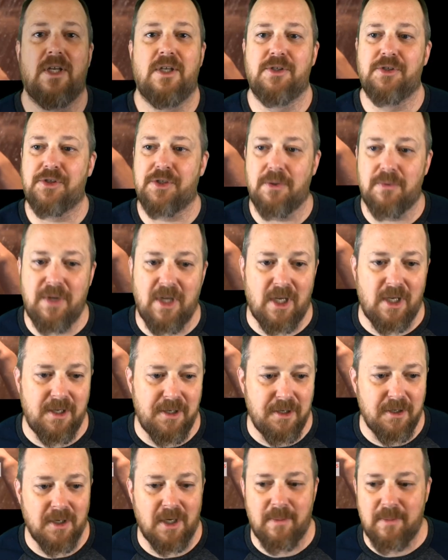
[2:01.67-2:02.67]
So now
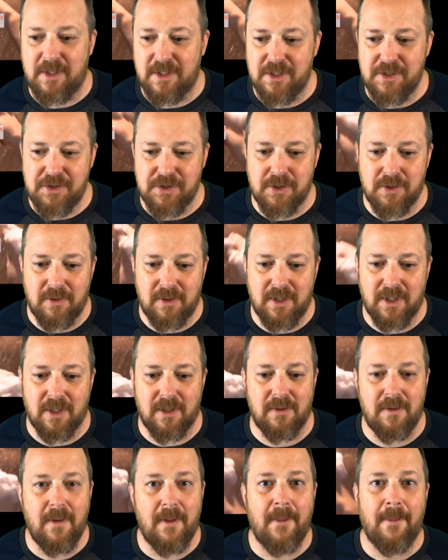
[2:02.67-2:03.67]
here I'm in the
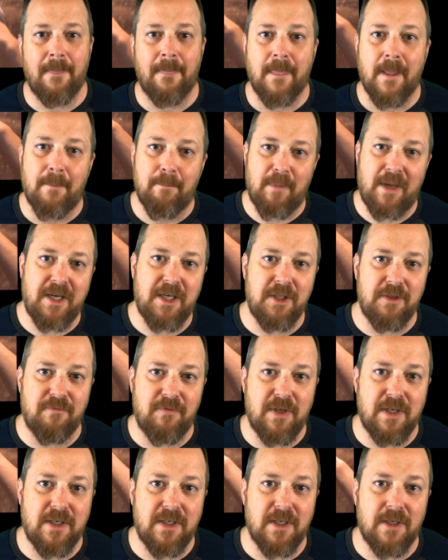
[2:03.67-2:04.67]
studio making the
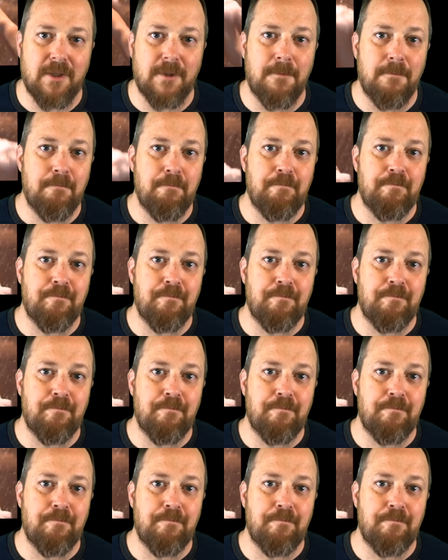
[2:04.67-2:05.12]
video,